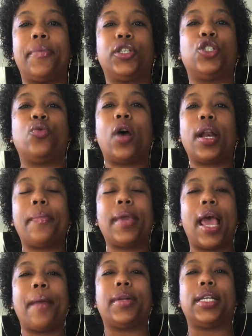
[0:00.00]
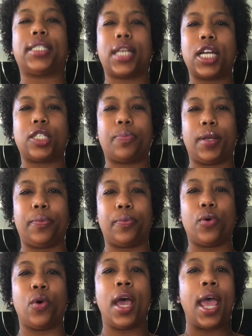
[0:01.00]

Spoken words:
But you want to be able to touch people,